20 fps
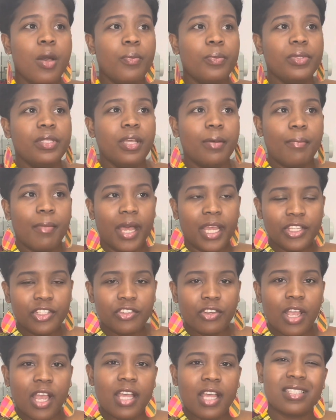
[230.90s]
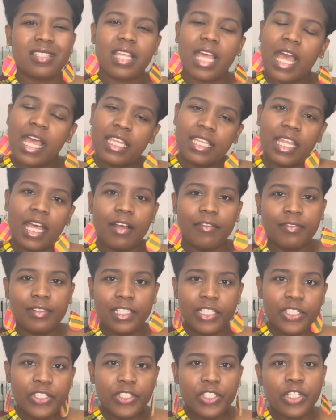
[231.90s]
the Madras and
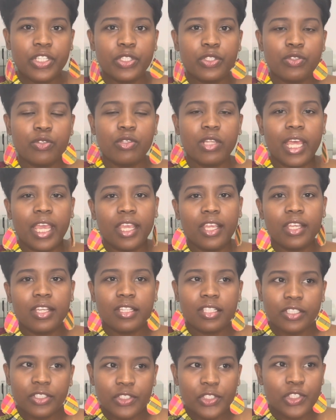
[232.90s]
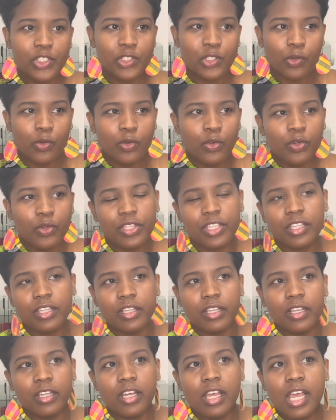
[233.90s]
athleisure, to like show
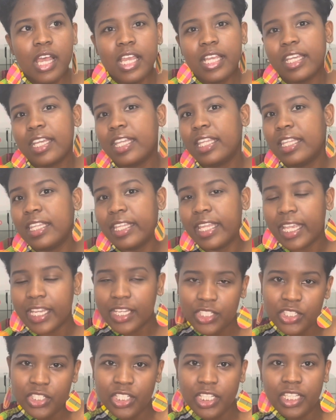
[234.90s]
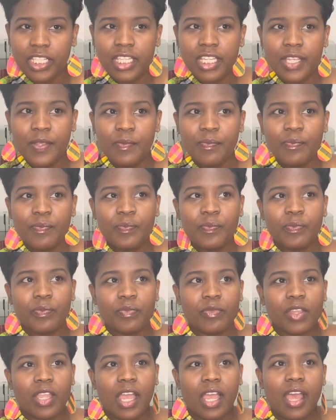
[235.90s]
the connection.
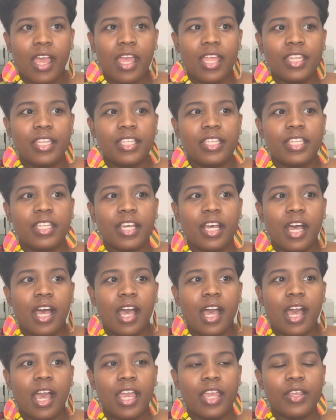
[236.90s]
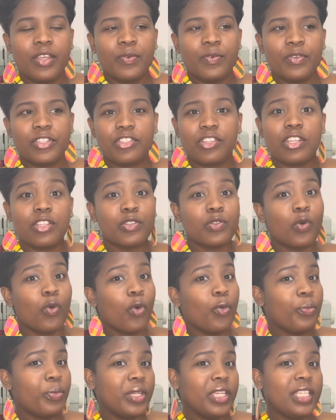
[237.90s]
And I was just
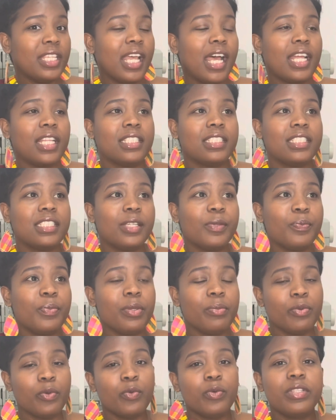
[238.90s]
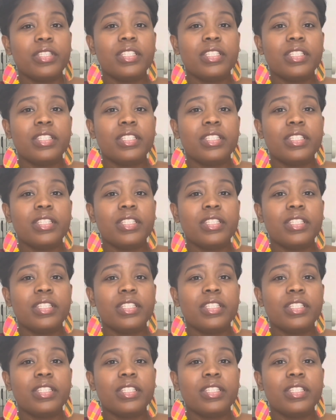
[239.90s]
hoping that people would